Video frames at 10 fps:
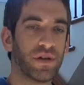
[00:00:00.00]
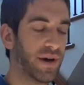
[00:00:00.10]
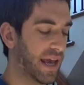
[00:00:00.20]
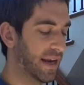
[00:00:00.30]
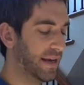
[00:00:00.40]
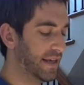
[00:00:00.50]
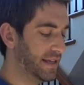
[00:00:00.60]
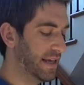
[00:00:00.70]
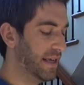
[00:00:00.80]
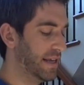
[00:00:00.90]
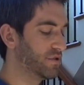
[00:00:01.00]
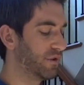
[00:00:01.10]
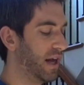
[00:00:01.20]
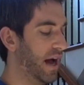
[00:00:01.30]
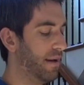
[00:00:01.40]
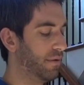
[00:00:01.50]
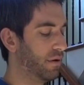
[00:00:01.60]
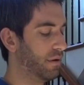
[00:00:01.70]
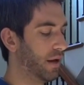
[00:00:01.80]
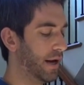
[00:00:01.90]
so again, it, it is
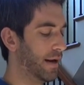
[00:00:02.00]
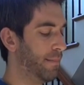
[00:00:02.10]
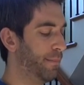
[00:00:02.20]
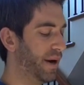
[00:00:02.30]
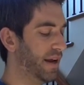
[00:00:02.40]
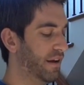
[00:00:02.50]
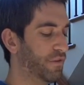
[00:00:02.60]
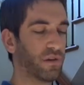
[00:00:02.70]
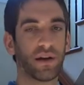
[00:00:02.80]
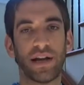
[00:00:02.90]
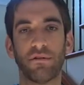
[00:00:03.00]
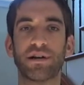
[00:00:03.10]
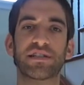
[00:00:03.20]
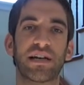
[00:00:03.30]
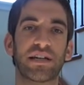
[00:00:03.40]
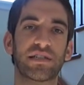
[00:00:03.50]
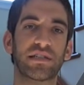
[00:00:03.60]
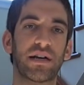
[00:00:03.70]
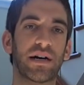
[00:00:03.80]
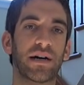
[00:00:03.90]
reliable, um, but if you're looking at
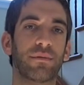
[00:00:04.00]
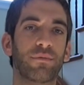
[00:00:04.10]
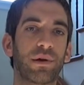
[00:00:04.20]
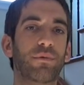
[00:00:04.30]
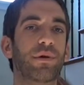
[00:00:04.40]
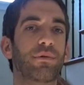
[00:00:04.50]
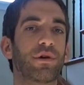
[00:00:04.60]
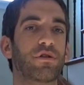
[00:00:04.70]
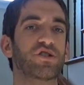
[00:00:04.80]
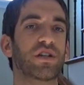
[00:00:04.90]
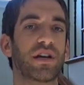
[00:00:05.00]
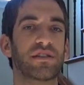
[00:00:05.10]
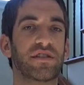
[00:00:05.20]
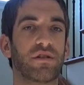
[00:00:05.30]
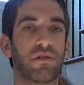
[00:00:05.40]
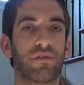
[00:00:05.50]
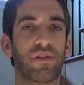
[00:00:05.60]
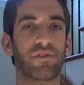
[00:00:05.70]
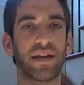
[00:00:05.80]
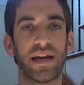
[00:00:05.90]
recess, um, we, we would urge you to consider the
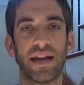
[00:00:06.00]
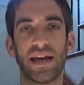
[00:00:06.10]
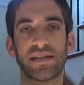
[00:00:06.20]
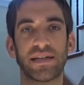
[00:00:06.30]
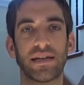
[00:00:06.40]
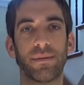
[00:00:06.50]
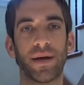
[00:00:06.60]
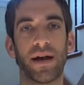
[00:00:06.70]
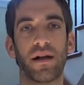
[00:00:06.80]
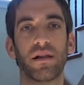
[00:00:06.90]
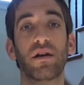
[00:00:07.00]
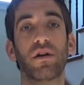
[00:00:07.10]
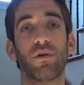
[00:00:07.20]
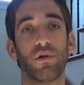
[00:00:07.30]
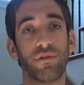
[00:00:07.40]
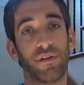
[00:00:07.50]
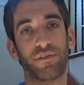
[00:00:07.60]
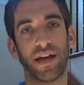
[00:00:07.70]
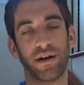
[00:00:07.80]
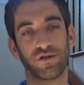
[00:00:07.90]
5818 MNL or the
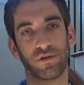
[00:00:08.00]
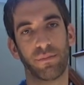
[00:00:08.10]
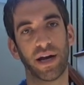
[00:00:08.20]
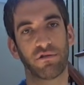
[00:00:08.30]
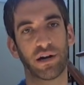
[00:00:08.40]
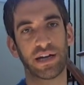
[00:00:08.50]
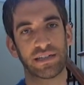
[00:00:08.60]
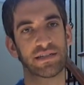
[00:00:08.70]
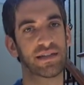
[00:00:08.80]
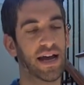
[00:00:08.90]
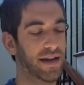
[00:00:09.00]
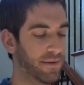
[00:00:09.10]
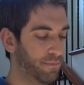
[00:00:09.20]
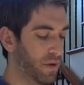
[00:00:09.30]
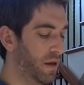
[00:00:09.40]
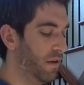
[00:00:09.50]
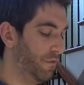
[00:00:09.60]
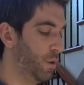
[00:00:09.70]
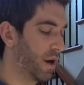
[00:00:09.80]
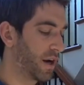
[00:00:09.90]
5800 Micra instead.
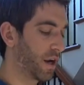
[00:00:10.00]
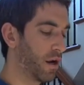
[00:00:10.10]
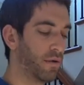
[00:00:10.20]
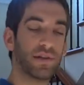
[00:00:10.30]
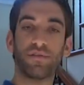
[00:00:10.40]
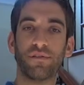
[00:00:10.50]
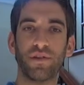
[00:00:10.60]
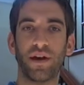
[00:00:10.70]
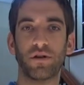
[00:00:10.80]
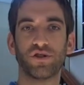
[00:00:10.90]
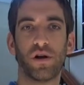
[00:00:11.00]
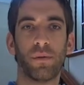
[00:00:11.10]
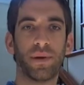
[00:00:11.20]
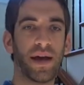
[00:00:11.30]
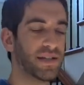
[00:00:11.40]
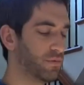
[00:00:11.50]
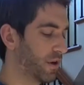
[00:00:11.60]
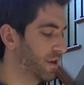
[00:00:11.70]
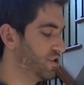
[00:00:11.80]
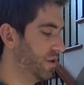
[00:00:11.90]
If you are going to go with the 5800 RPS,
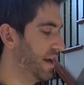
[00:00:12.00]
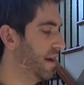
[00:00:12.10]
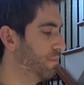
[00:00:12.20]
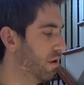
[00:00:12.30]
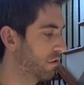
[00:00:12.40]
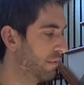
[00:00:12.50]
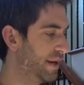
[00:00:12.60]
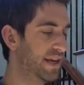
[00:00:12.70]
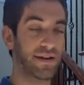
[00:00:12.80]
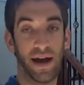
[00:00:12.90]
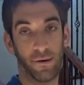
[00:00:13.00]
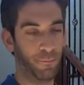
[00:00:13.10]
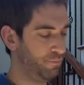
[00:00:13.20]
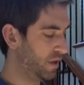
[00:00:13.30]
we're going to show you how to program it in now.